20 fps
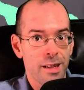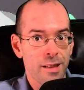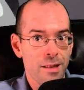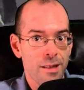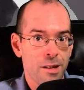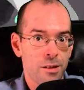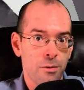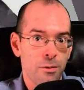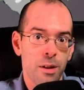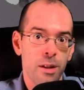
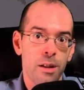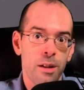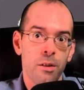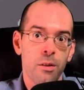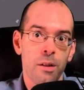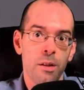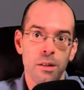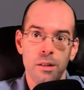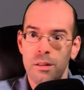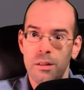this
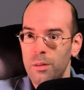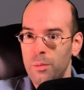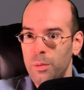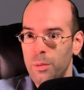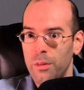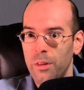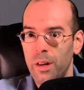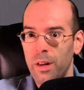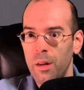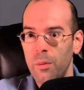video and to
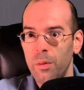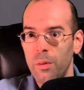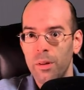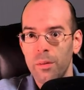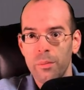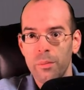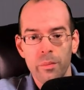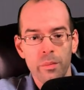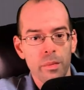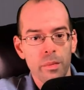subscribe.
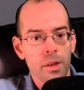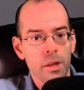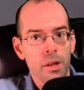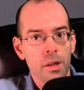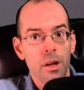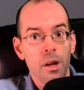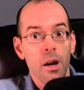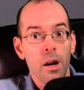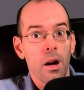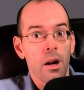
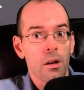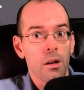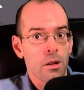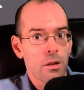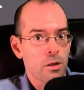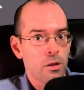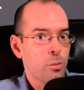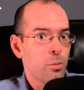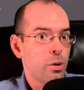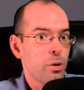I'll
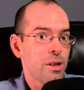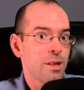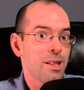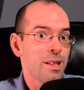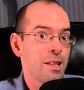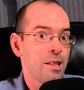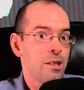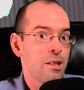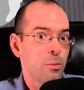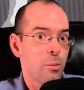also put
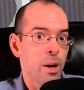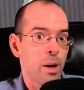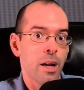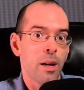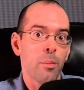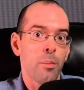links to my